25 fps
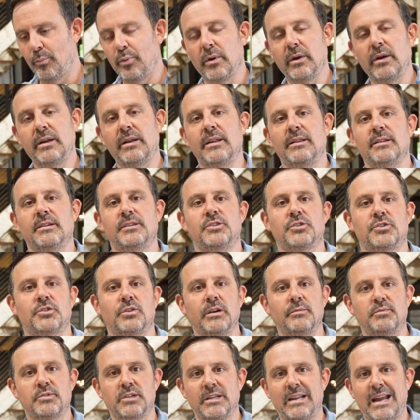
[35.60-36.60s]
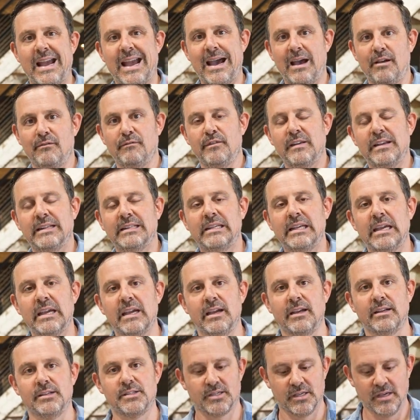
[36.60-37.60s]
put it in the description,
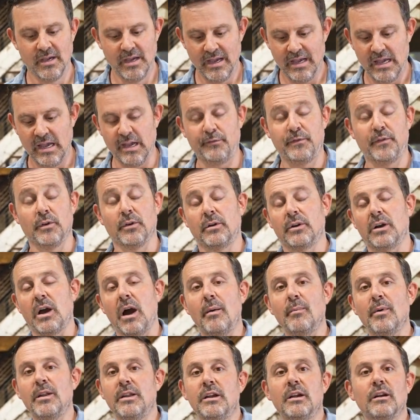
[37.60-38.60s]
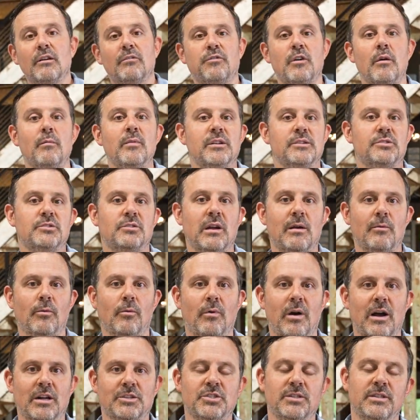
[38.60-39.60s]
@VinGigs. If you're coming here from Instagram and
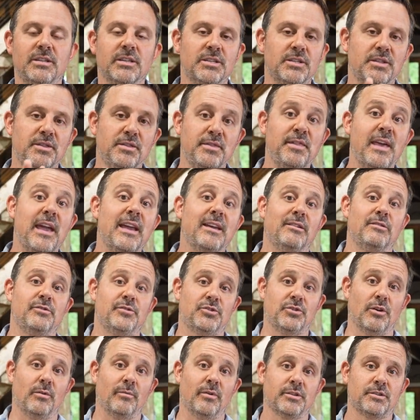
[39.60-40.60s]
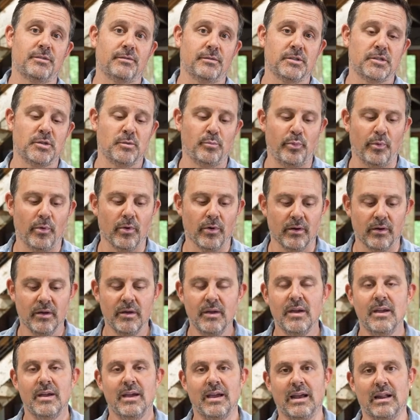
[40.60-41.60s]
watching this, thank you so much for the support.
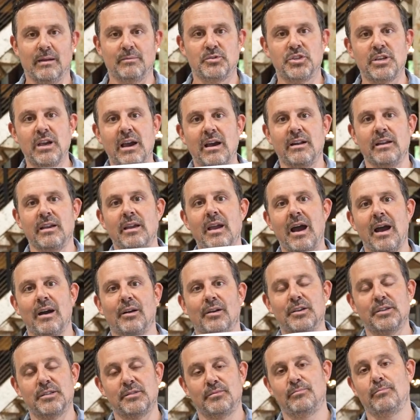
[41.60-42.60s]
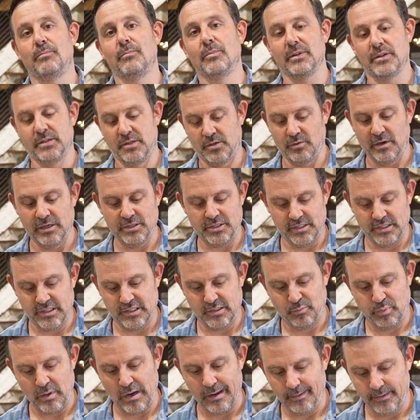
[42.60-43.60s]
And I'm shouting you out because one of these questions is
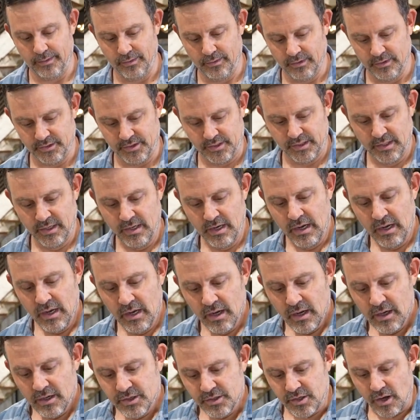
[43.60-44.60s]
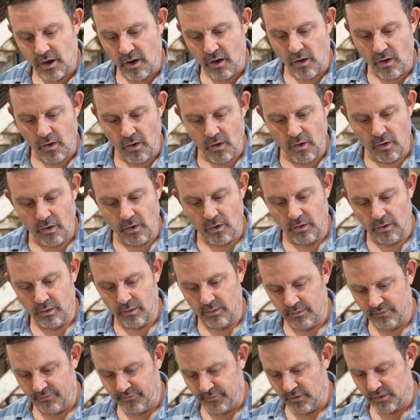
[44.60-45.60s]
probably yours.
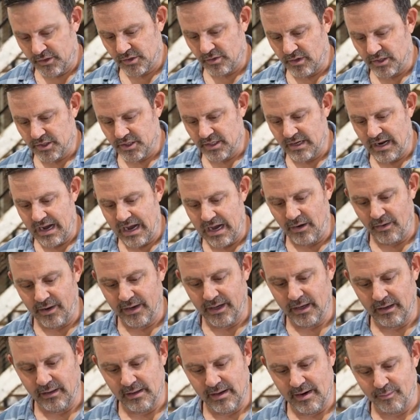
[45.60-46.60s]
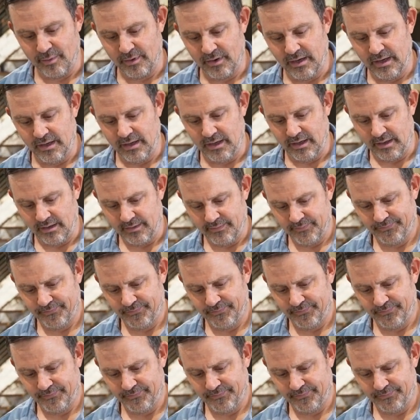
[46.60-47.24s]
So first question, how do I get a Lamborghini?